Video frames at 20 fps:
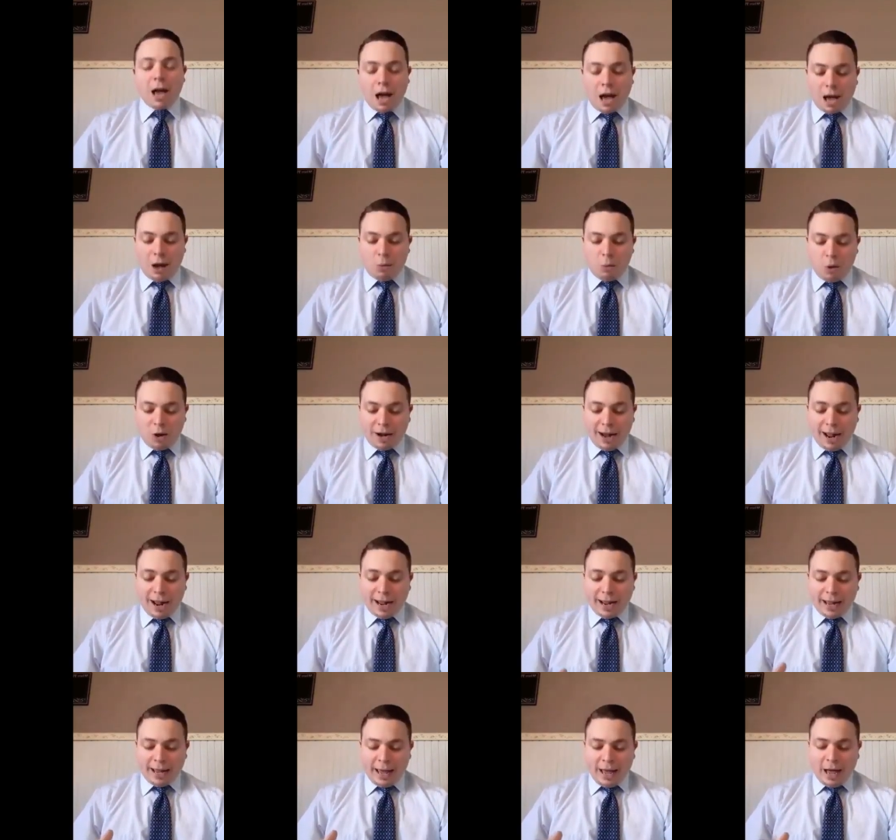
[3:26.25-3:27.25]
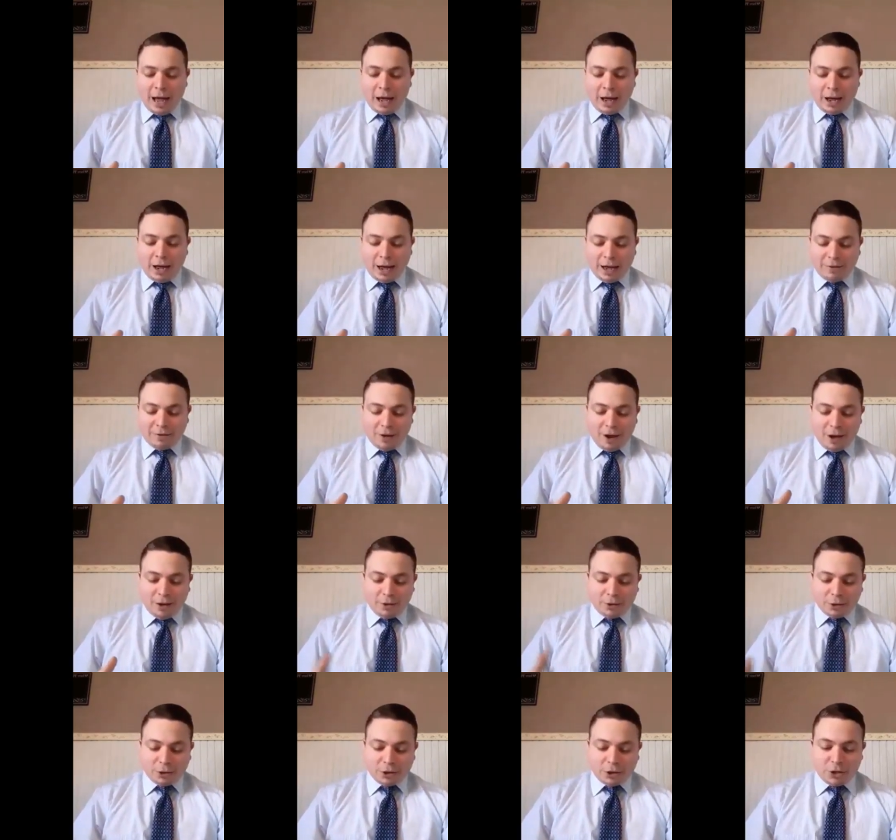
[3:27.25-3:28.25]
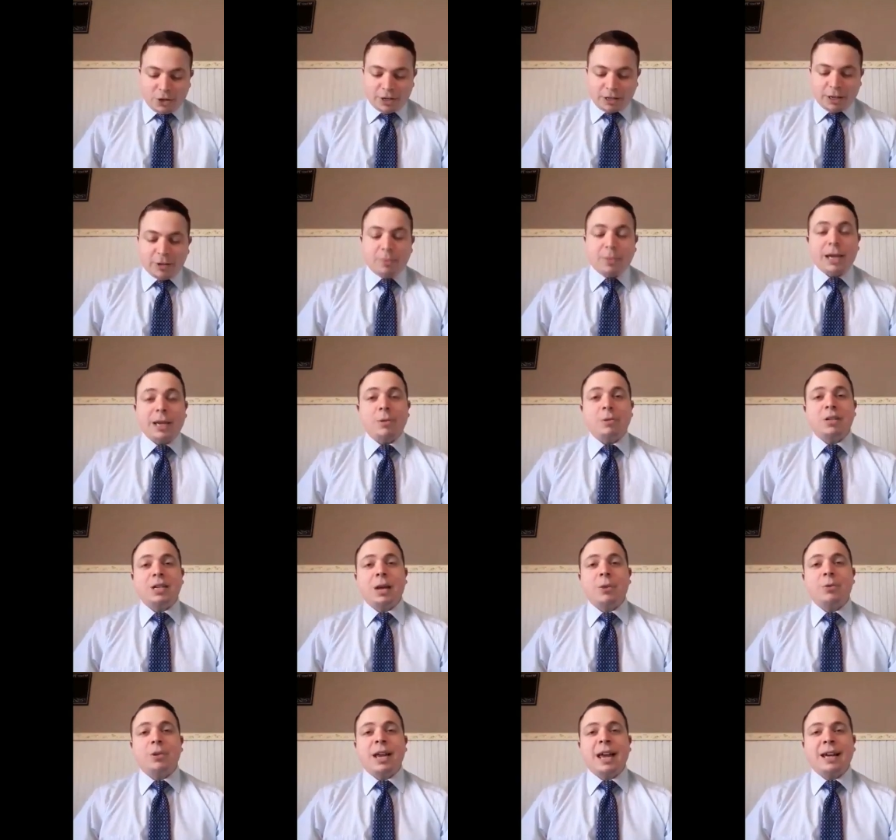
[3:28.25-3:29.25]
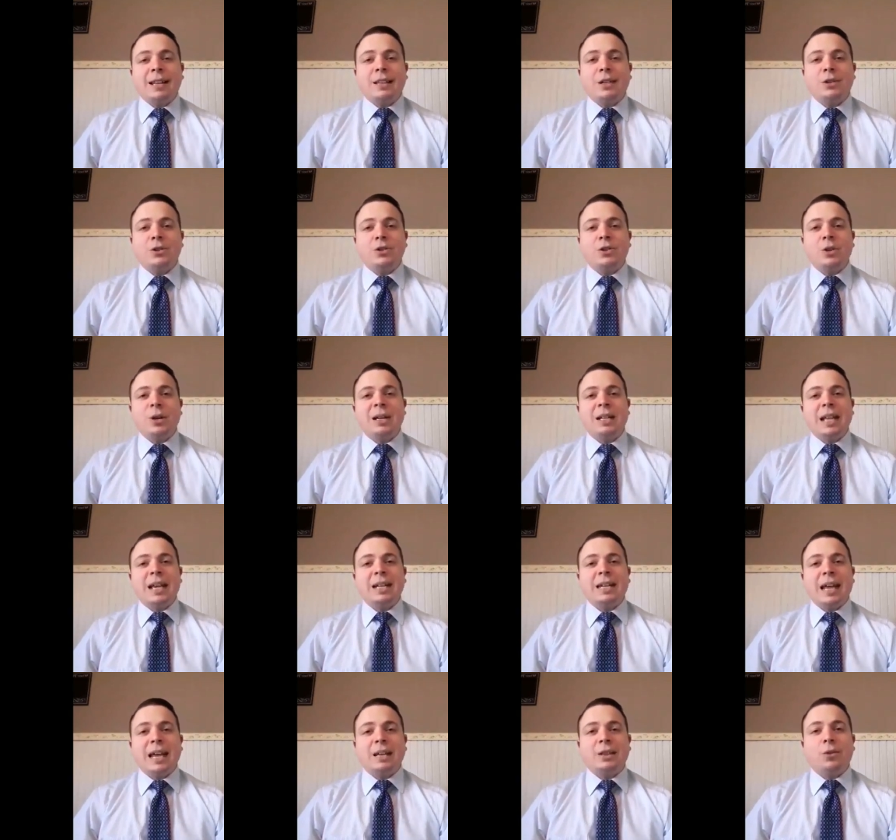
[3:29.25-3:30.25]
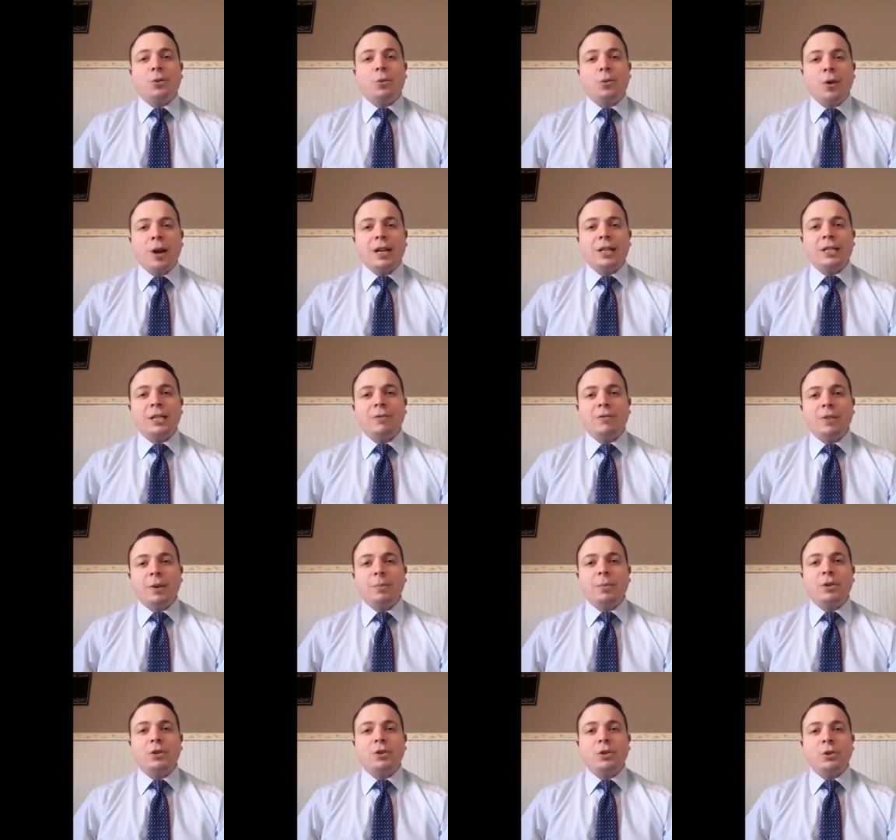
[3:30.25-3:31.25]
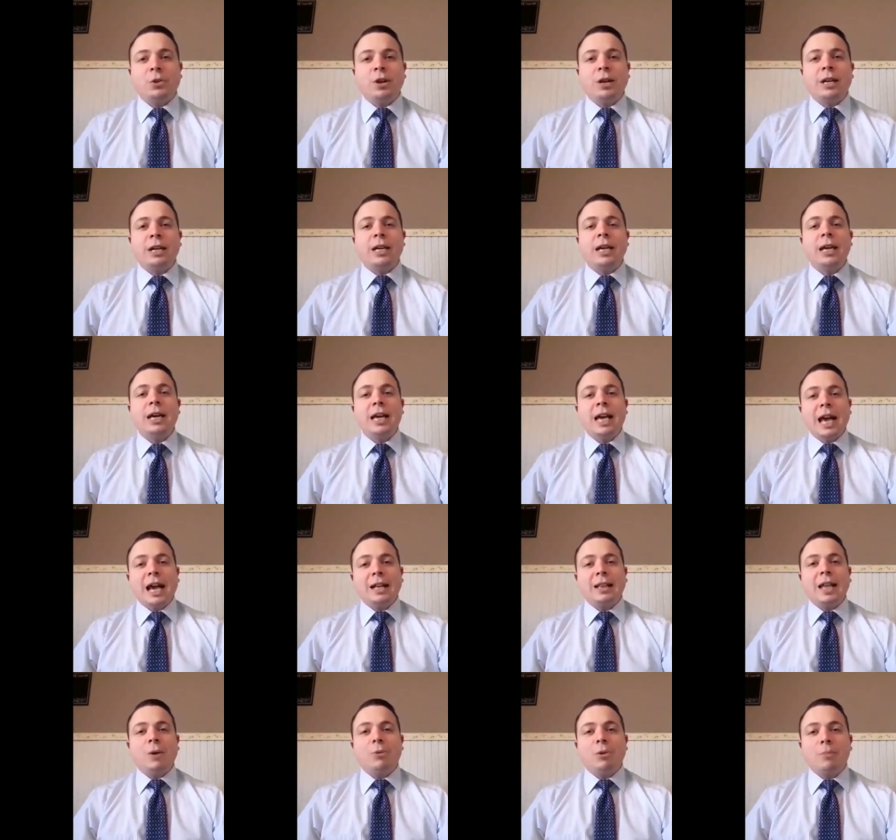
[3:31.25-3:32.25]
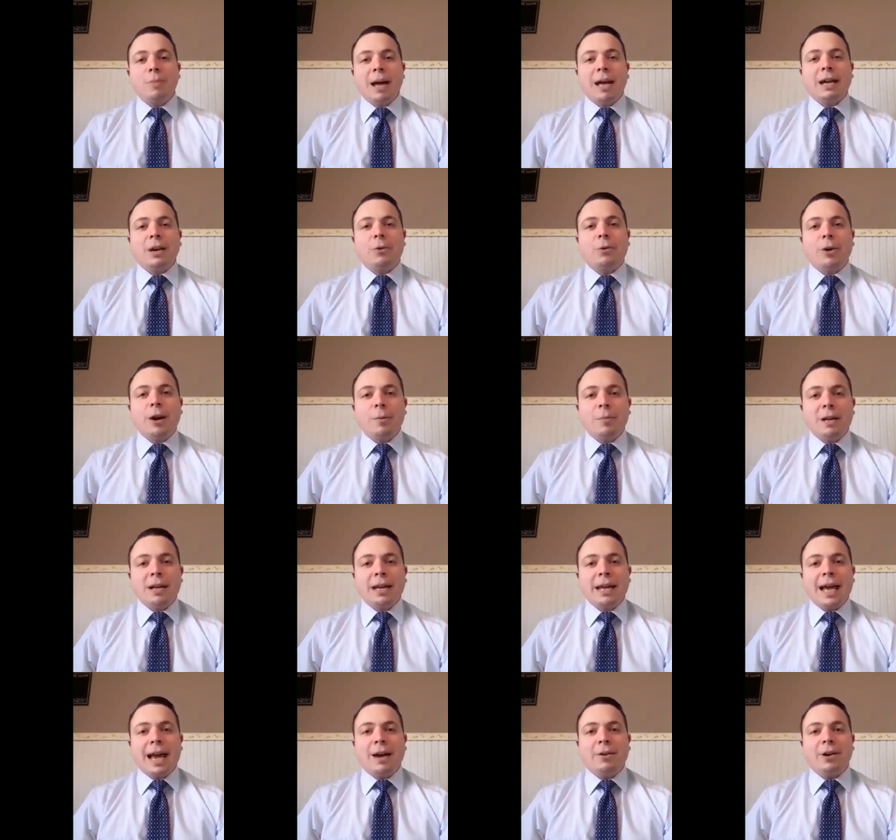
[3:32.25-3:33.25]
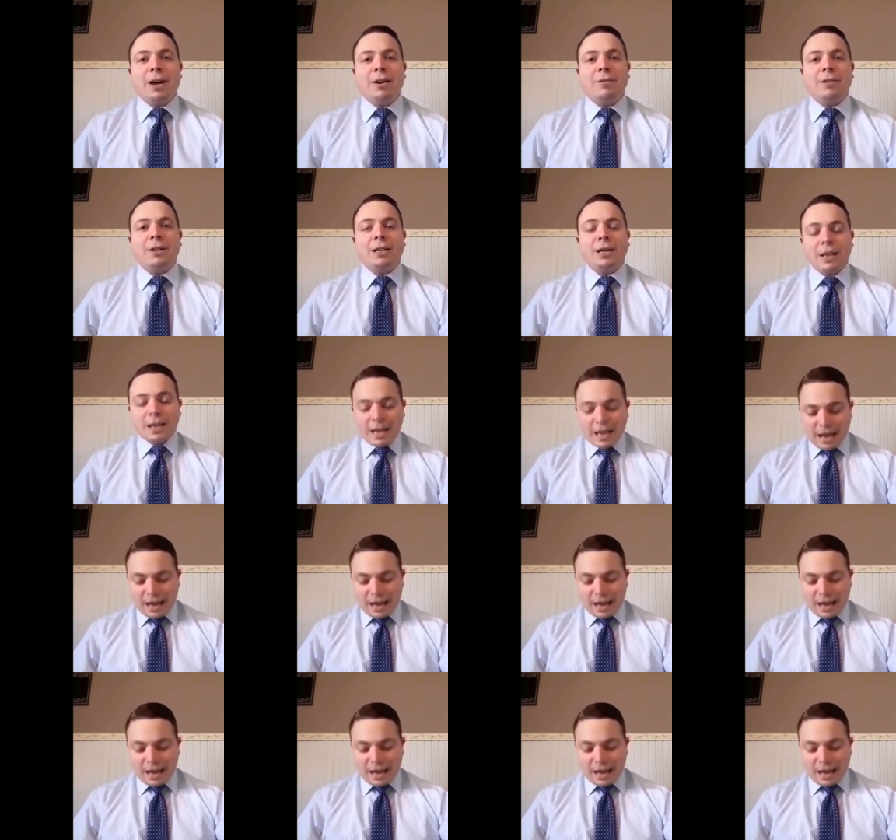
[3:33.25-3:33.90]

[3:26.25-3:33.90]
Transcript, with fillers: Uh, what I uh, have understood it to be was they would take this tree and they'd take the resin from the tree and they would make a remedy out of it.